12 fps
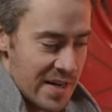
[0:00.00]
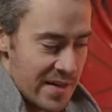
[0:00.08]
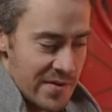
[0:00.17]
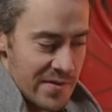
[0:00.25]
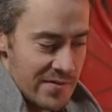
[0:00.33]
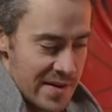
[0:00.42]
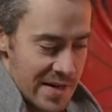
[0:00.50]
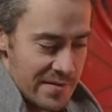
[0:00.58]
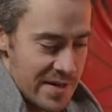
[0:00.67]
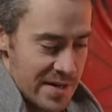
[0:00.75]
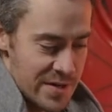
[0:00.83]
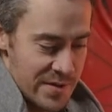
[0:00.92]
other
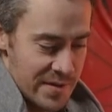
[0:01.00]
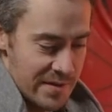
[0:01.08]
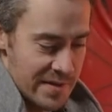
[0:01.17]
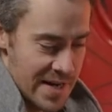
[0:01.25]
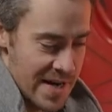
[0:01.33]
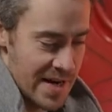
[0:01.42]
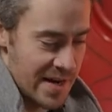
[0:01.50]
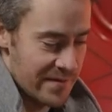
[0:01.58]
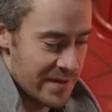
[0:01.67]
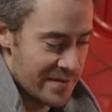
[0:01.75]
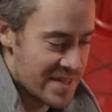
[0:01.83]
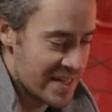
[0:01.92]
recreational kayak
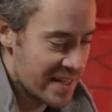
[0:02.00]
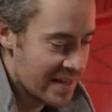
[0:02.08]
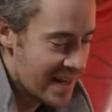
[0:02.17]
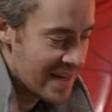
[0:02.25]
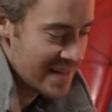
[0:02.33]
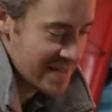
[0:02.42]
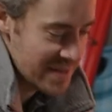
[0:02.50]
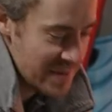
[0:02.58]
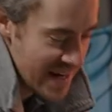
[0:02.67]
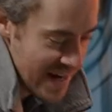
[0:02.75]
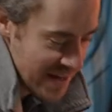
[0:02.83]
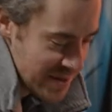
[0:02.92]
I've ever seen, this
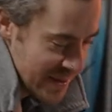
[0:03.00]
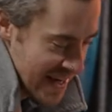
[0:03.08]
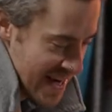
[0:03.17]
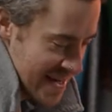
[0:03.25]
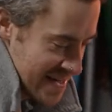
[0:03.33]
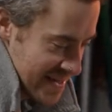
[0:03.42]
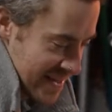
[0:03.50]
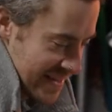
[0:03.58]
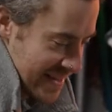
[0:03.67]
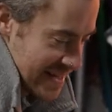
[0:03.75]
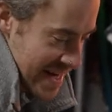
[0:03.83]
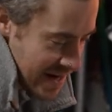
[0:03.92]
one actually has
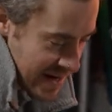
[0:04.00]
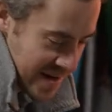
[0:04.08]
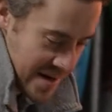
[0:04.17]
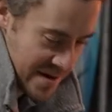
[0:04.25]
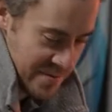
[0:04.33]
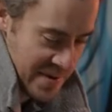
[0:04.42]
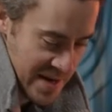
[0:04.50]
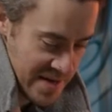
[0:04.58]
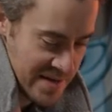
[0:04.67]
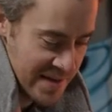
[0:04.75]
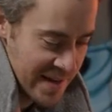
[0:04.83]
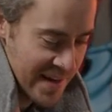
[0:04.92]
deck cutaways.